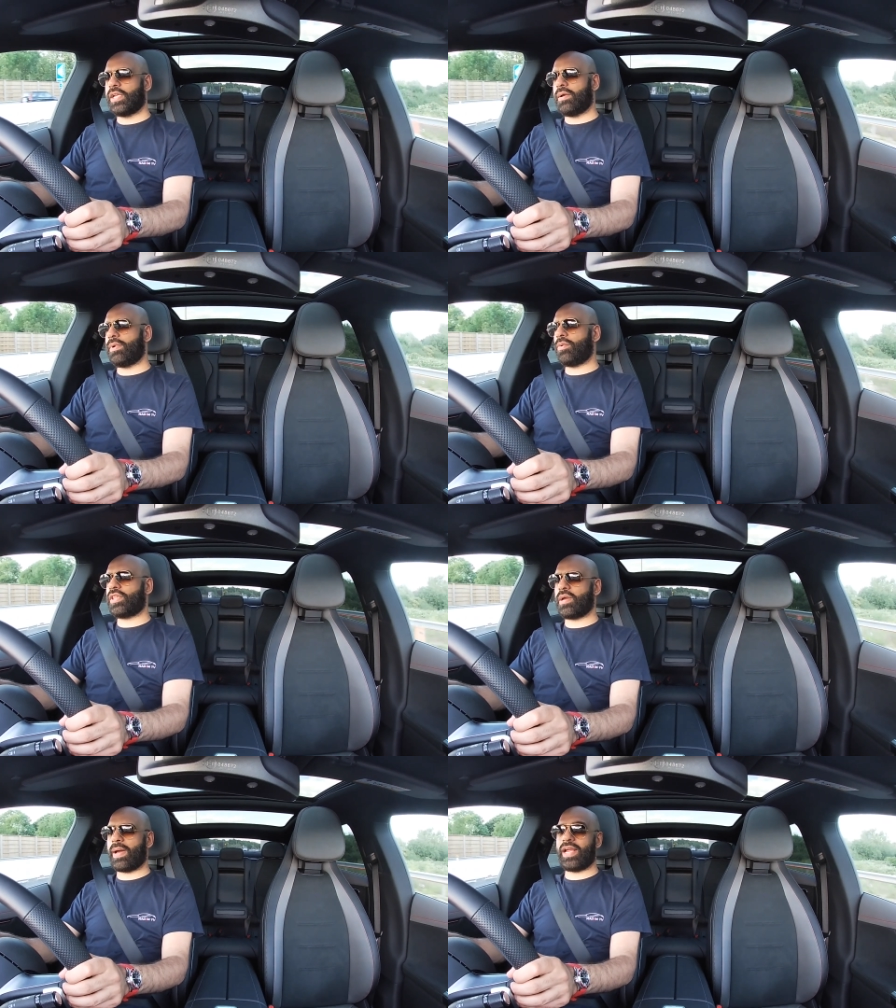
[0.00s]
Let me know what you
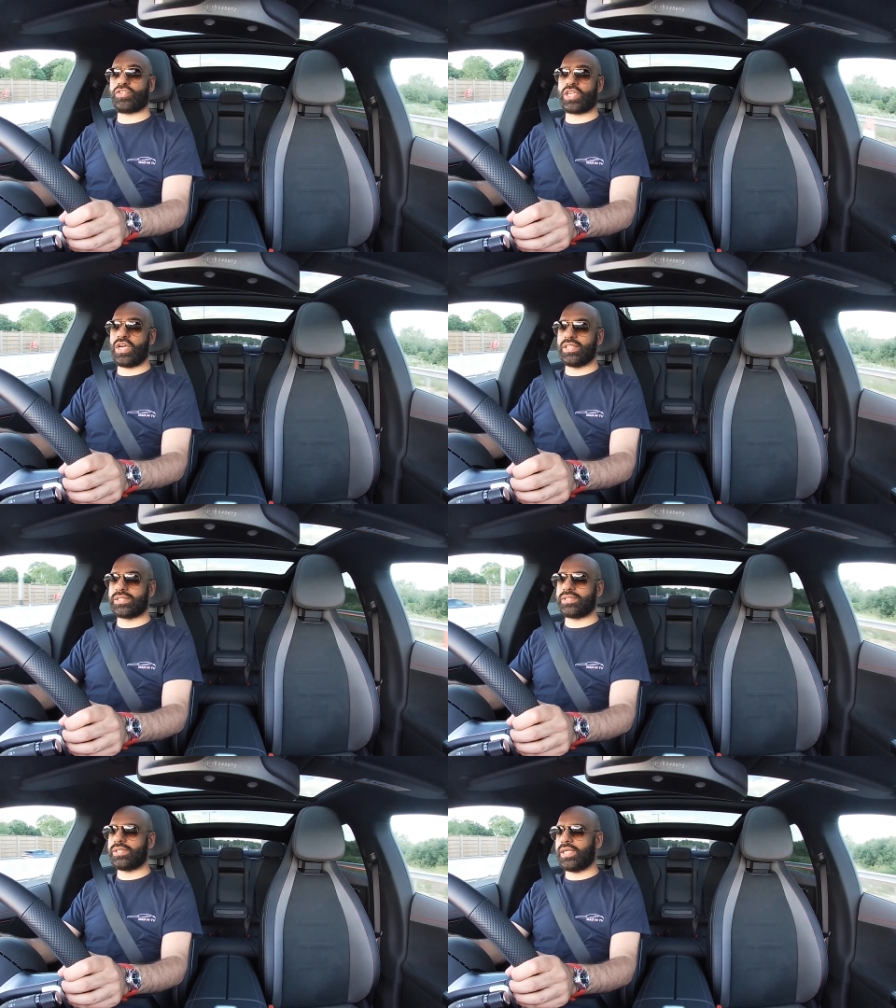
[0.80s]
think about electric
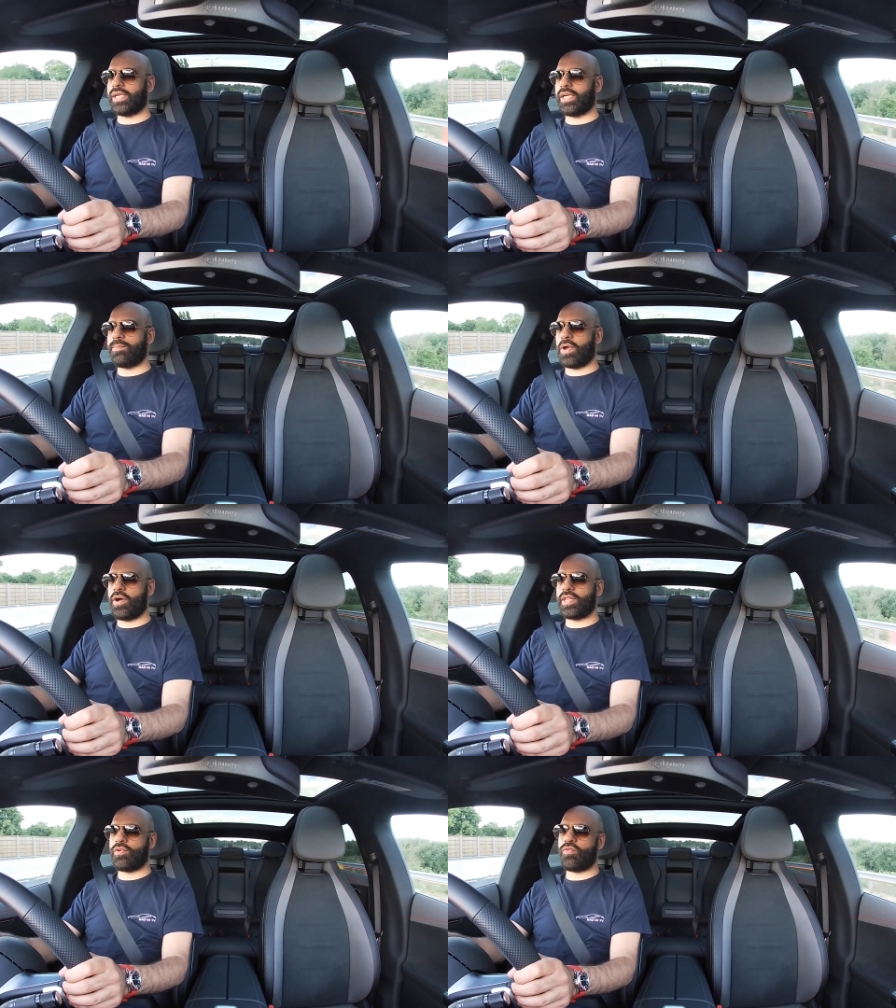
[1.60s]
cars.
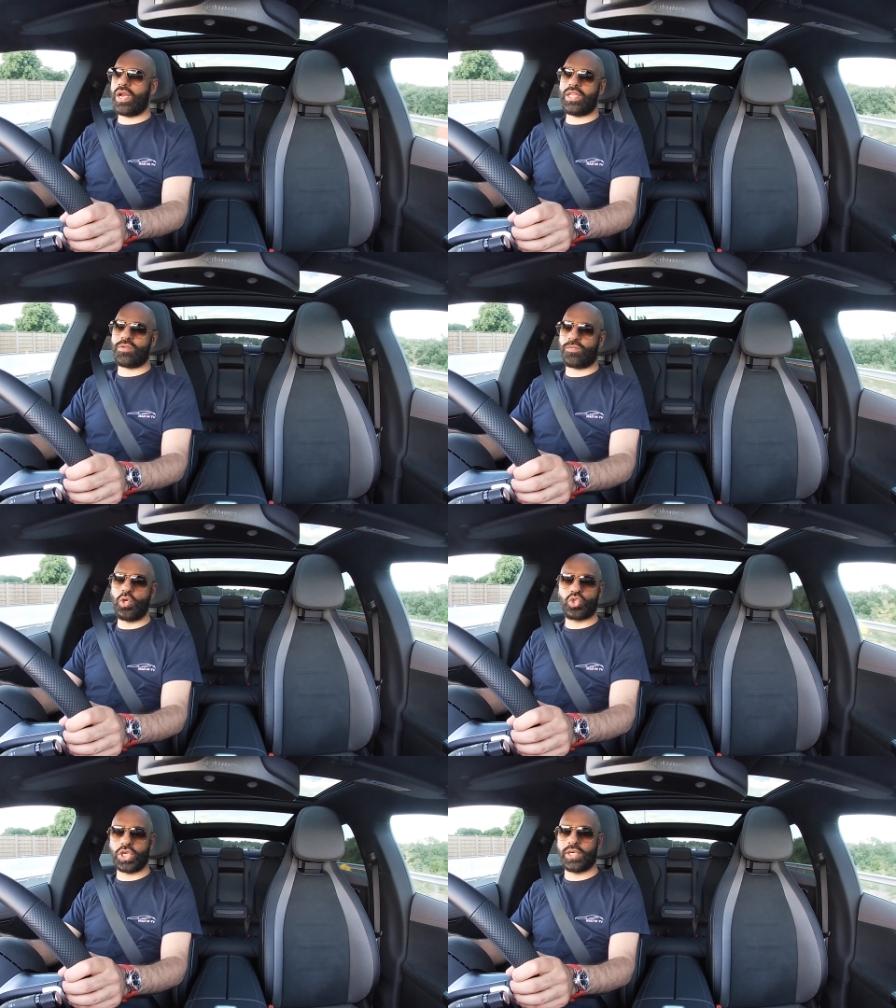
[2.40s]
Are they really the
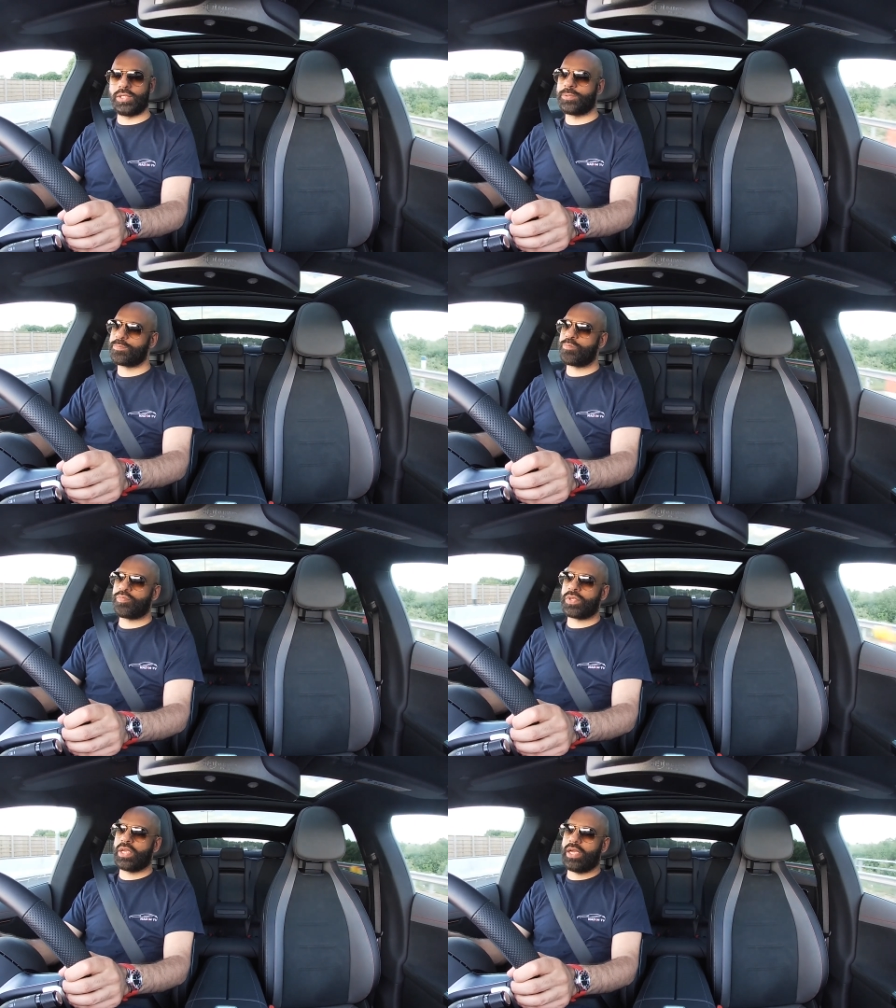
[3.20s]
future?
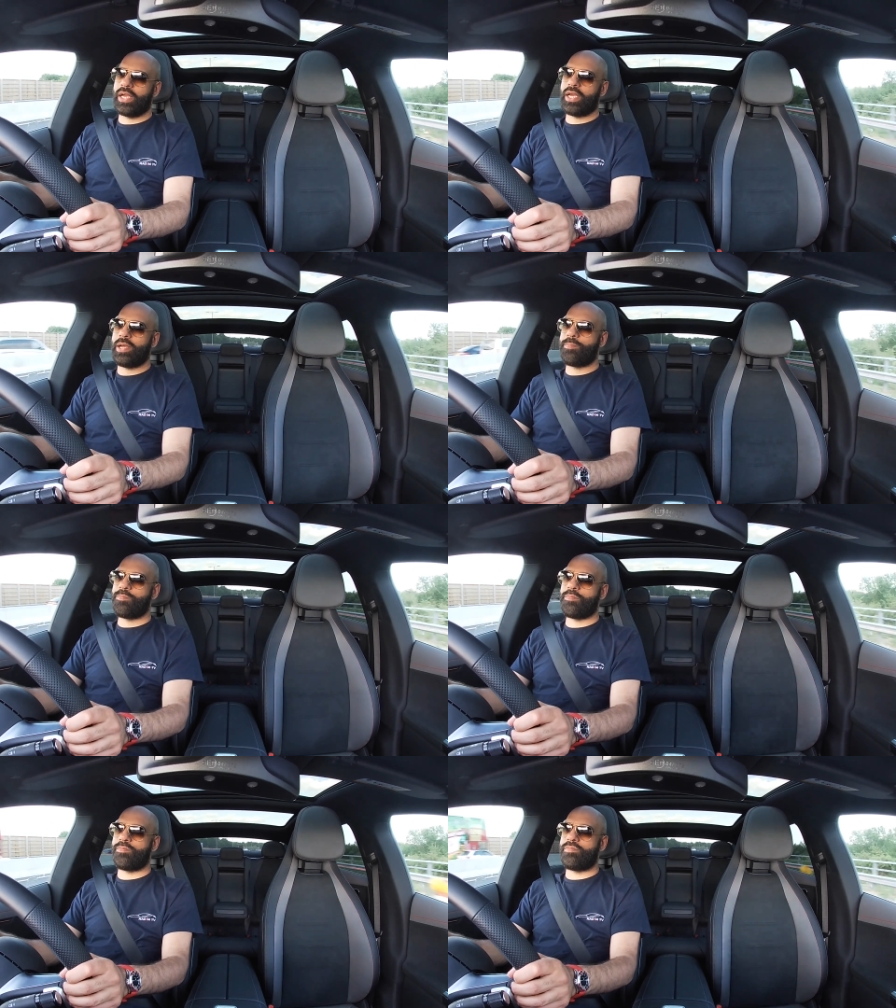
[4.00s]

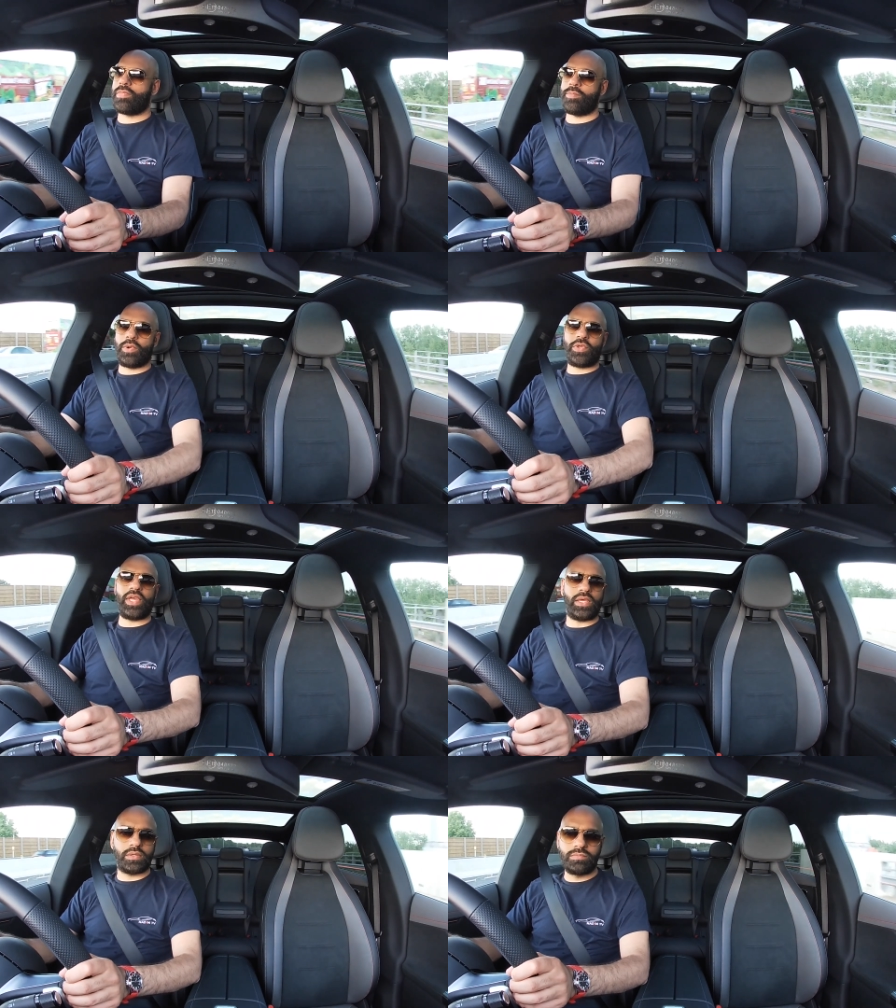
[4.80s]
Let me know what you
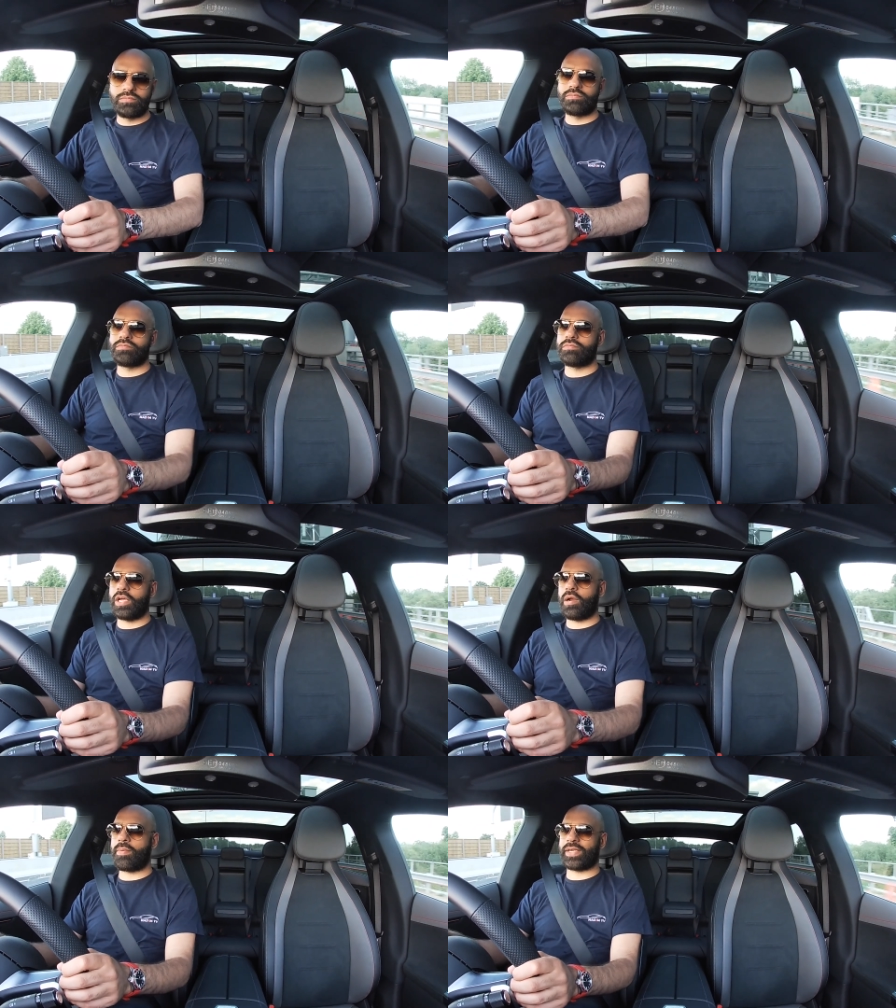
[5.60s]
think,
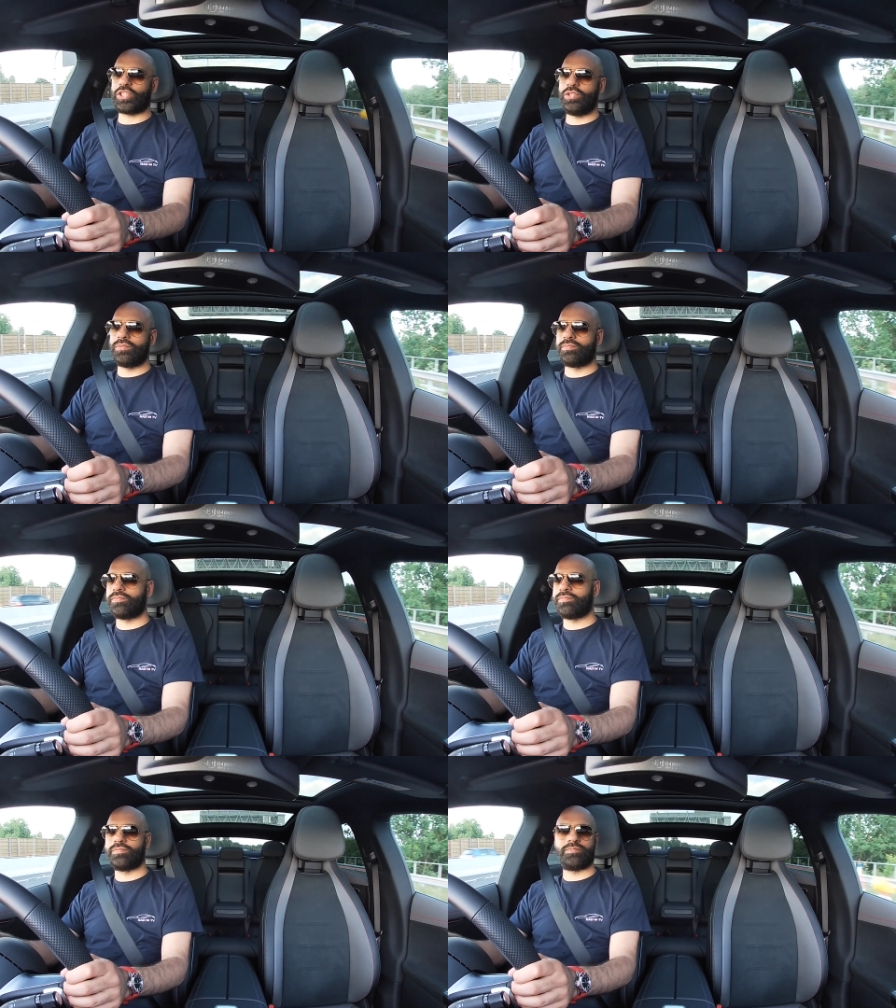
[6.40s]
and I'll be back soon.
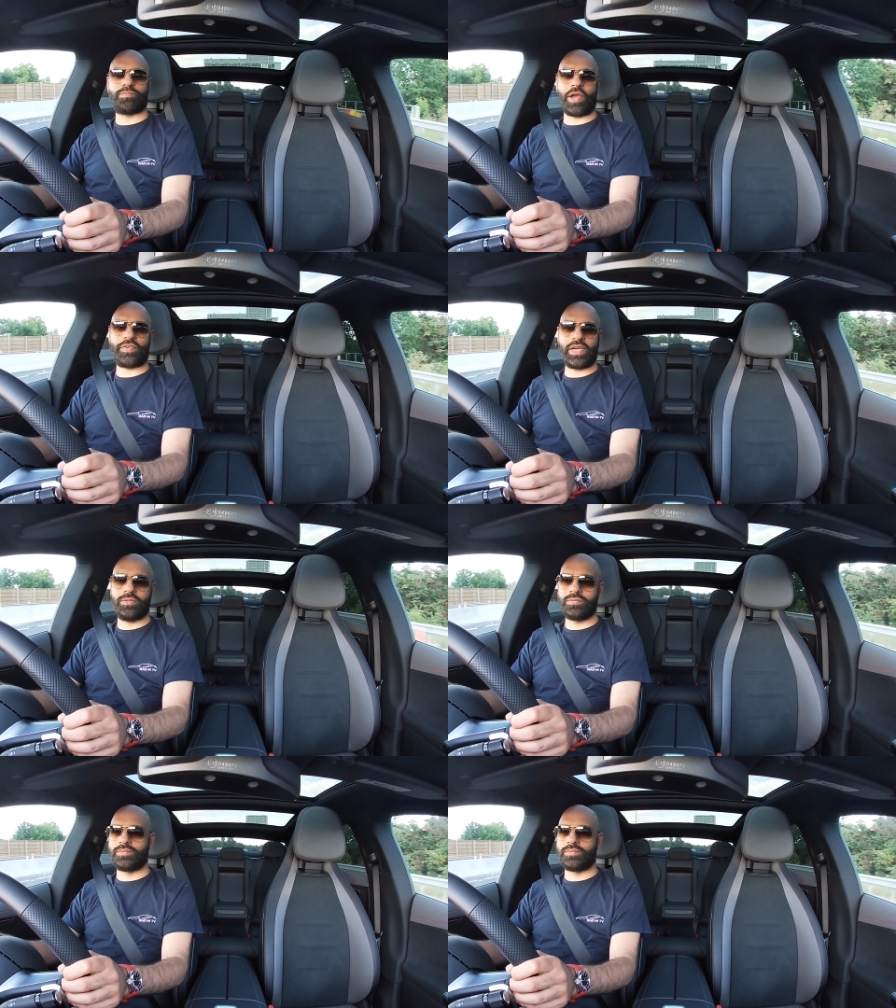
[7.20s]
Bye for now.